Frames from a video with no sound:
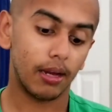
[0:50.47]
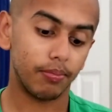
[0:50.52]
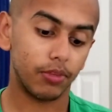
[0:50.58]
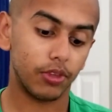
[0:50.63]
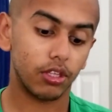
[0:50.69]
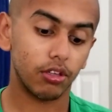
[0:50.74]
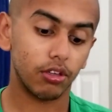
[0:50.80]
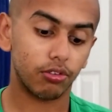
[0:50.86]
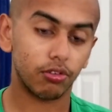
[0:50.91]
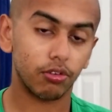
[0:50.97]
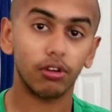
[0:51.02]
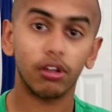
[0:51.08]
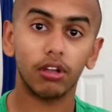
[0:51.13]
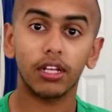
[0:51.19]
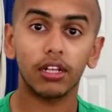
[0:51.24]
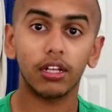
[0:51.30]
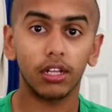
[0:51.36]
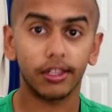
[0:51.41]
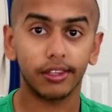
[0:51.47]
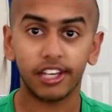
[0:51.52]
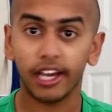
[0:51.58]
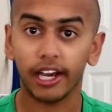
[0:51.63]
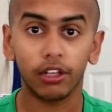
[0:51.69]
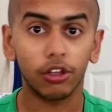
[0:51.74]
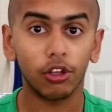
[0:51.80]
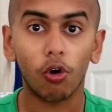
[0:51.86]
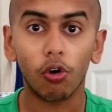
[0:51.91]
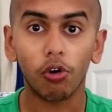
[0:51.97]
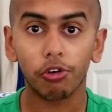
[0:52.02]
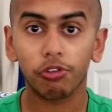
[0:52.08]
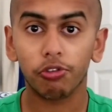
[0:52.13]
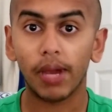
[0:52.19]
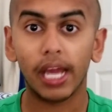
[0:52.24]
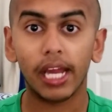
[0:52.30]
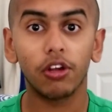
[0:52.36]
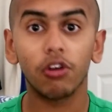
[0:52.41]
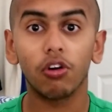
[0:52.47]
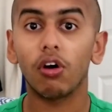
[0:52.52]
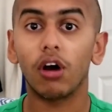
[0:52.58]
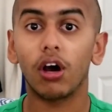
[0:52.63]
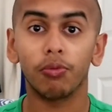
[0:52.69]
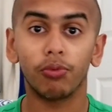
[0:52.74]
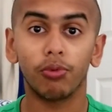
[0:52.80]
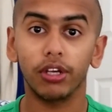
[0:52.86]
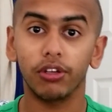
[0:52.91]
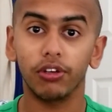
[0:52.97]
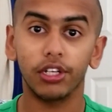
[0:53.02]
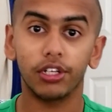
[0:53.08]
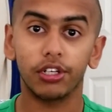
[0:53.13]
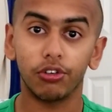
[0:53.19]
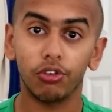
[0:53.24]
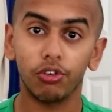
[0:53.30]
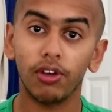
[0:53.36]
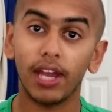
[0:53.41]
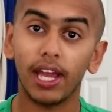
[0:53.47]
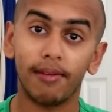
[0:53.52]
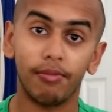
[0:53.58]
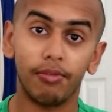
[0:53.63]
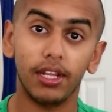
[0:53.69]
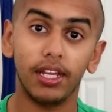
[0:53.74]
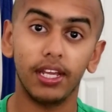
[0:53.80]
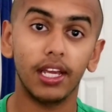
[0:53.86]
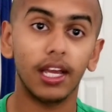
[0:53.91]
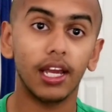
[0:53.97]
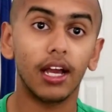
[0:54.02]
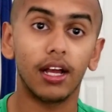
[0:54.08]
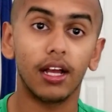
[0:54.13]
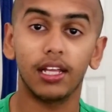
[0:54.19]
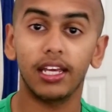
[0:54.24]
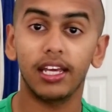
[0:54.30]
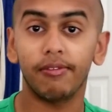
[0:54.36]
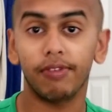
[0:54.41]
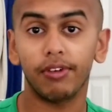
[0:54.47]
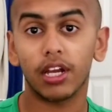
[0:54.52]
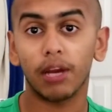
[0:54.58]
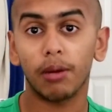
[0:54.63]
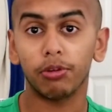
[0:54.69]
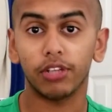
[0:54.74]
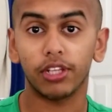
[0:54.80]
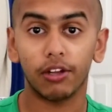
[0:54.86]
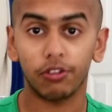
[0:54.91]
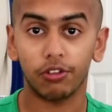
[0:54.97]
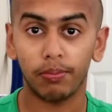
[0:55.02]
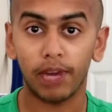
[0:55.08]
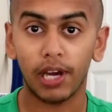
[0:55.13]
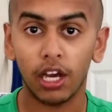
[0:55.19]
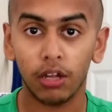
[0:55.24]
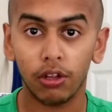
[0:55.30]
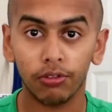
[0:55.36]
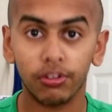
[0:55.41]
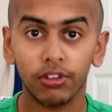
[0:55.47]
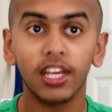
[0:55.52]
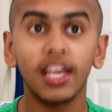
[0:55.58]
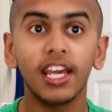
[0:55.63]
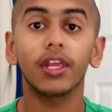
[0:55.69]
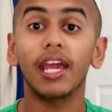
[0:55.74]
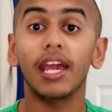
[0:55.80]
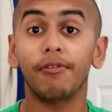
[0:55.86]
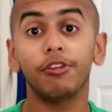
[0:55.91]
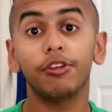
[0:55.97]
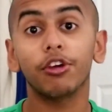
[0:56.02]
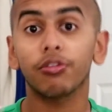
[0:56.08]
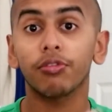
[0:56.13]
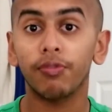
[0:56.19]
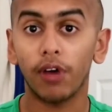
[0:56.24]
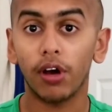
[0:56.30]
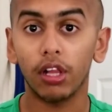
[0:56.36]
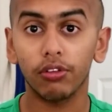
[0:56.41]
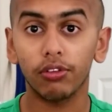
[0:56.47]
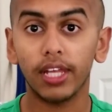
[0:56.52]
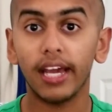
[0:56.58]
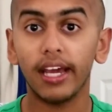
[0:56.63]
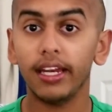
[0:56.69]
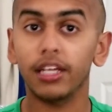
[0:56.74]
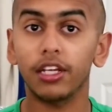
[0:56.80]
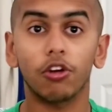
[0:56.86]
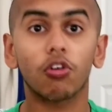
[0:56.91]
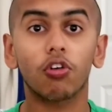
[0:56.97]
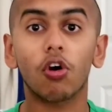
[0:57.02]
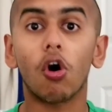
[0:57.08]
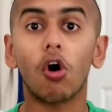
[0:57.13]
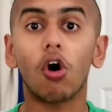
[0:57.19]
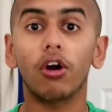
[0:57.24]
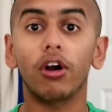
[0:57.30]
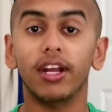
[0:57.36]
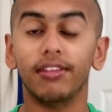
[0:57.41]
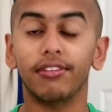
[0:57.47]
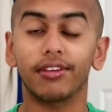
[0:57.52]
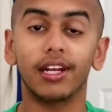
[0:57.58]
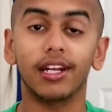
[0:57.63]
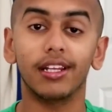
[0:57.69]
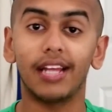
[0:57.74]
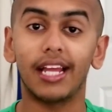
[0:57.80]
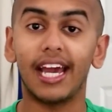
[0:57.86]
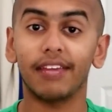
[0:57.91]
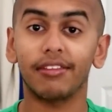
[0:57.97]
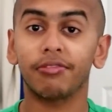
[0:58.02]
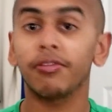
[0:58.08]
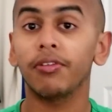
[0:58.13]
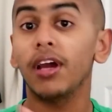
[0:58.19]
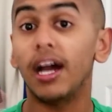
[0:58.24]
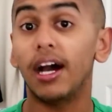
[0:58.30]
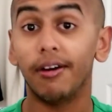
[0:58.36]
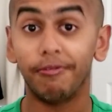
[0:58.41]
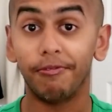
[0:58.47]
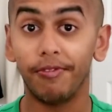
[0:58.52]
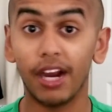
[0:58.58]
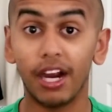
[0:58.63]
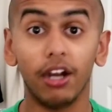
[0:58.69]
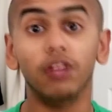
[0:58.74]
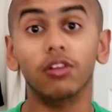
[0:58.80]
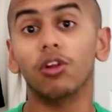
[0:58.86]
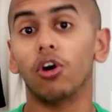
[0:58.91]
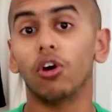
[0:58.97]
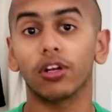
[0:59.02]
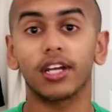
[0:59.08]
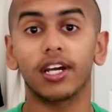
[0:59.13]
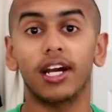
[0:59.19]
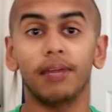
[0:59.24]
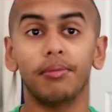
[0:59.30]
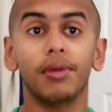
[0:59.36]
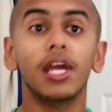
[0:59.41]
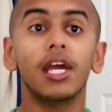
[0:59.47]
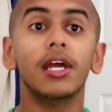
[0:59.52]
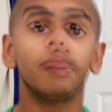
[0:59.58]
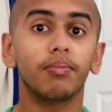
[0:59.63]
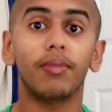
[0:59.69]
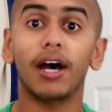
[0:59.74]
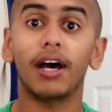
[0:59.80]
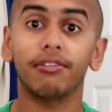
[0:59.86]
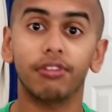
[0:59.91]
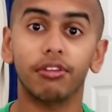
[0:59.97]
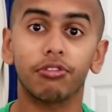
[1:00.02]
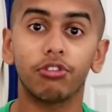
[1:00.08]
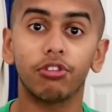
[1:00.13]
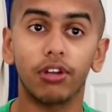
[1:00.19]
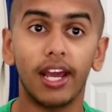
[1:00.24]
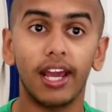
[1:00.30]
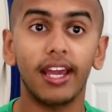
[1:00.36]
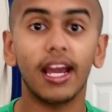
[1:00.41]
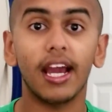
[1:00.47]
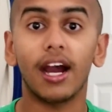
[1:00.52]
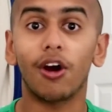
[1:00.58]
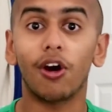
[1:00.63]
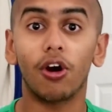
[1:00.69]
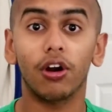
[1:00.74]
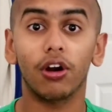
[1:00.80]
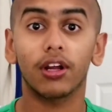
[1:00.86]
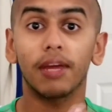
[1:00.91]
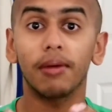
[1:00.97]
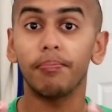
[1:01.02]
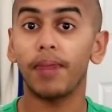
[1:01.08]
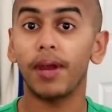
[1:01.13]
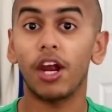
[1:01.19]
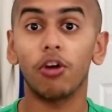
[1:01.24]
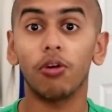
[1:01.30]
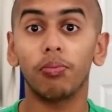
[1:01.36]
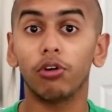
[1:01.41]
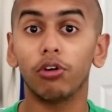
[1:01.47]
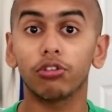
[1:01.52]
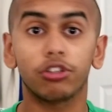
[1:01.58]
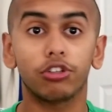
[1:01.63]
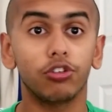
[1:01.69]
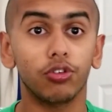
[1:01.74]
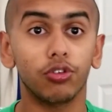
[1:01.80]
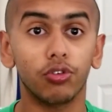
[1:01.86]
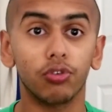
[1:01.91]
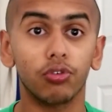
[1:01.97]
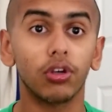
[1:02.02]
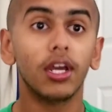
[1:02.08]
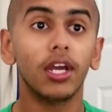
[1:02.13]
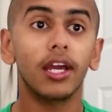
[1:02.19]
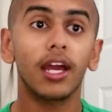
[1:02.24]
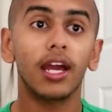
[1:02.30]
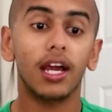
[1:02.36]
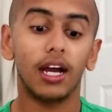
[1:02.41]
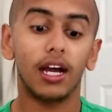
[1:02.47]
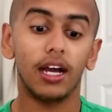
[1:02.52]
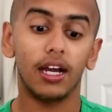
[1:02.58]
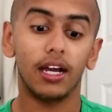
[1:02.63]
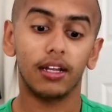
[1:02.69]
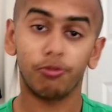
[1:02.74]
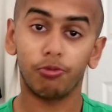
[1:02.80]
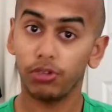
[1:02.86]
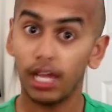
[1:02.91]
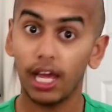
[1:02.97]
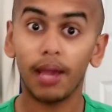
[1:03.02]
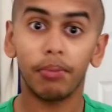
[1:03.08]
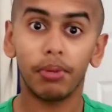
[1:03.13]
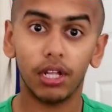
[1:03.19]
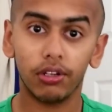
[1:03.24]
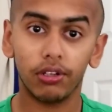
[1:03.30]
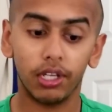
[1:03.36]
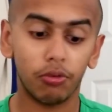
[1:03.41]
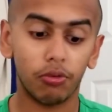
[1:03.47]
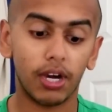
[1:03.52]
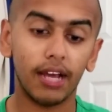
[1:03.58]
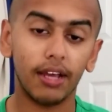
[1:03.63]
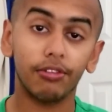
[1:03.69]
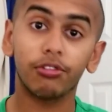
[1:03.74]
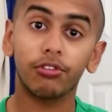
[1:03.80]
just check on the owner's manual on what you need to do every couple thousand miles. If you just follow that, your car is going to last a very long time. Mazdas today are comparable to reliability wise